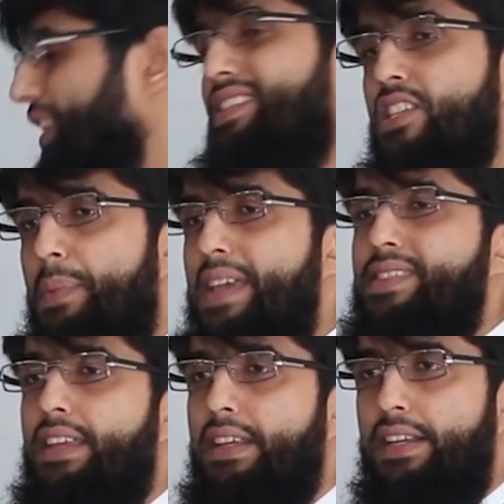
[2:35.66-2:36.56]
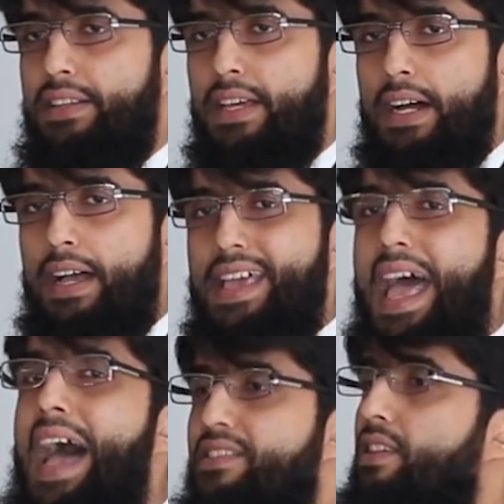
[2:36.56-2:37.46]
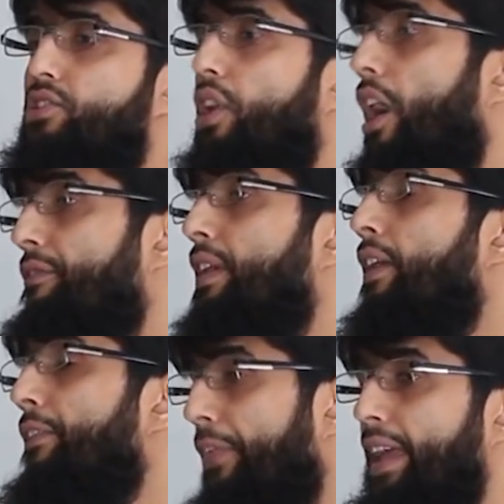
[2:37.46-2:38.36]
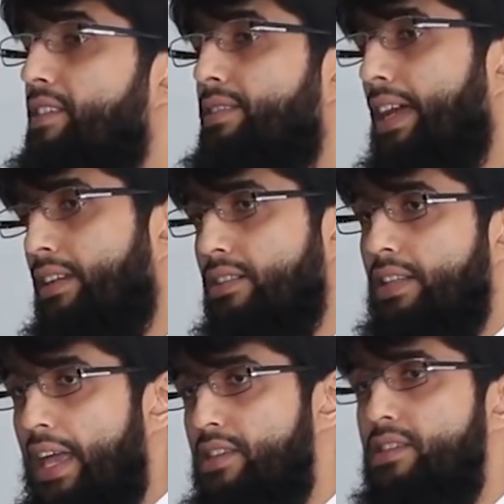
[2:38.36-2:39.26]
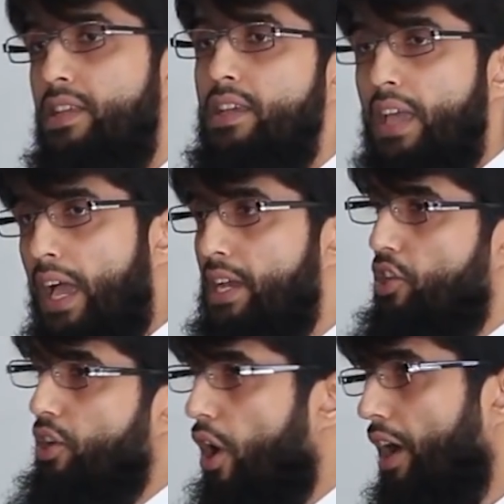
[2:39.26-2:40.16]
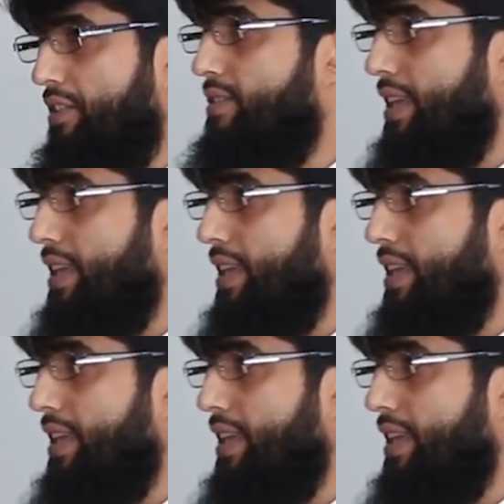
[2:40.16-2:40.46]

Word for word: this is basically the essence of things that cleanse and, you know, cause